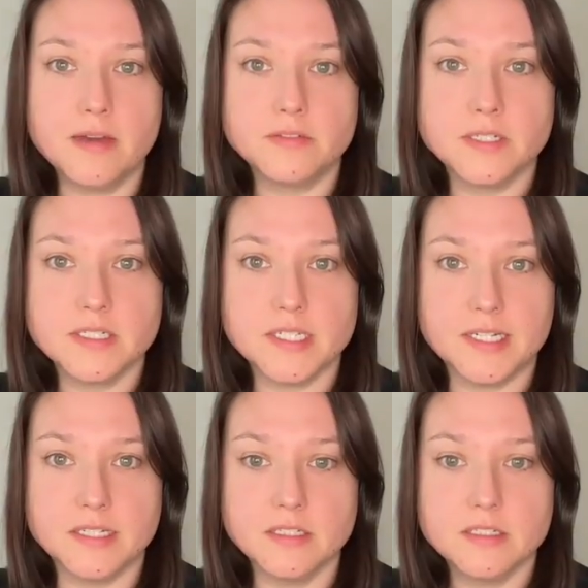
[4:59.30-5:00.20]
for a
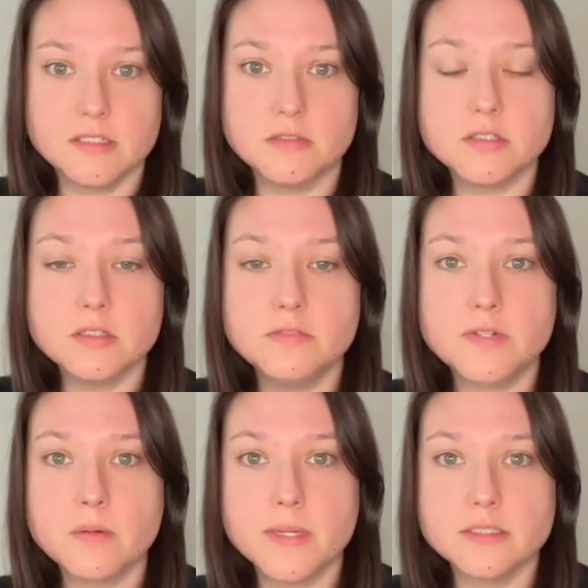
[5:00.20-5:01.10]
second. So
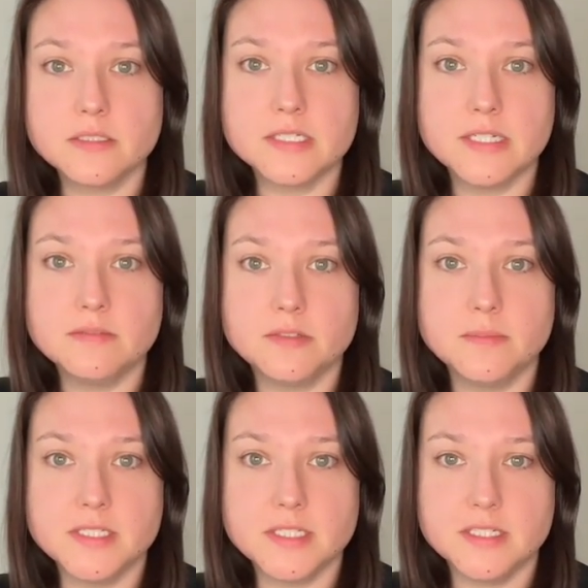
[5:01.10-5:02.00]
far we understand from
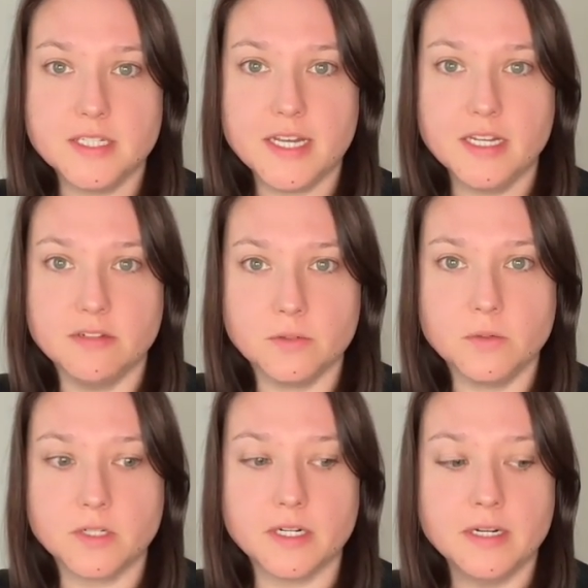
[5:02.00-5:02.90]
this executive
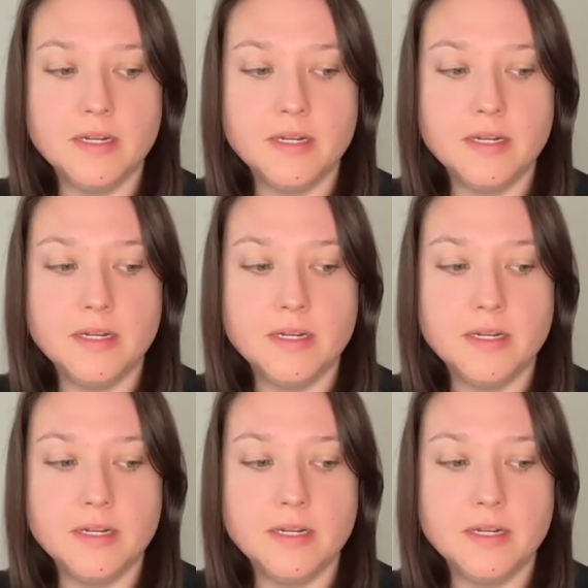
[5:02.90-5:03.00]
order